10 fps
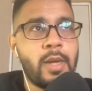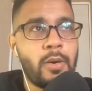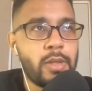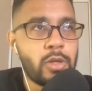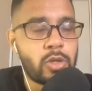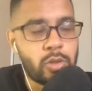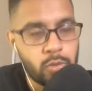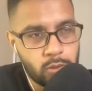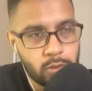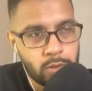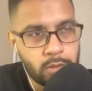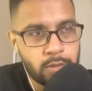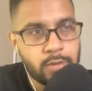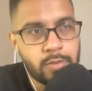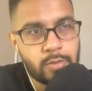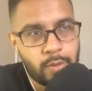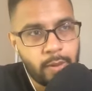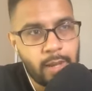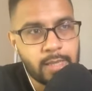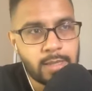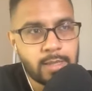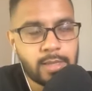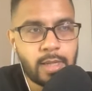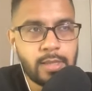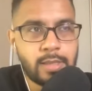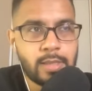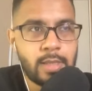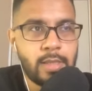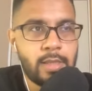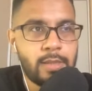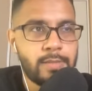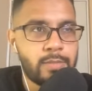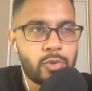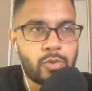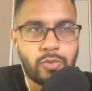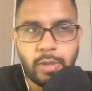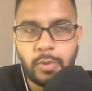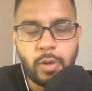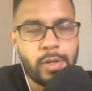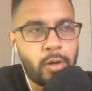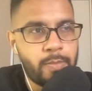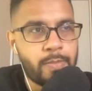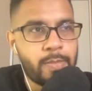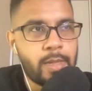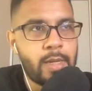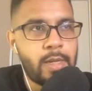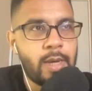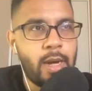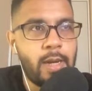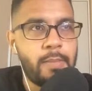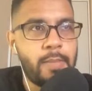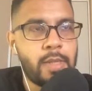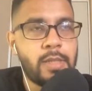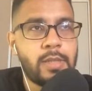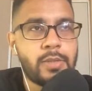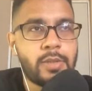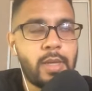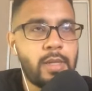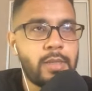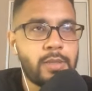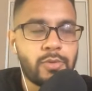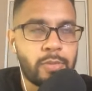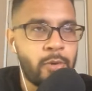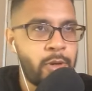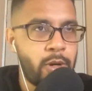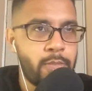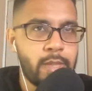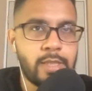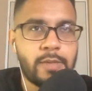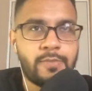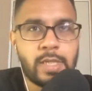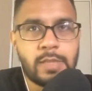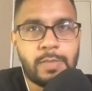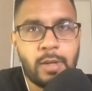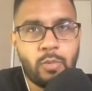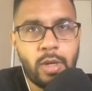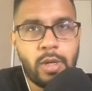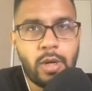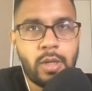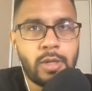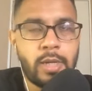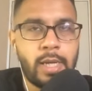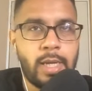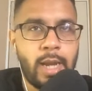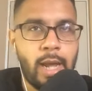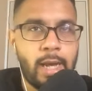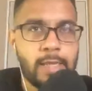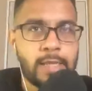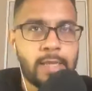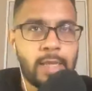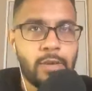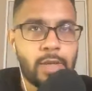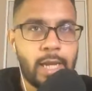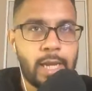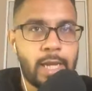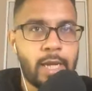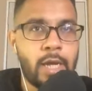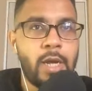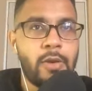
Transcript: and their Google ROAS says 3.0. Um, 3.0 means if they spend $1 in ads, then they're getting,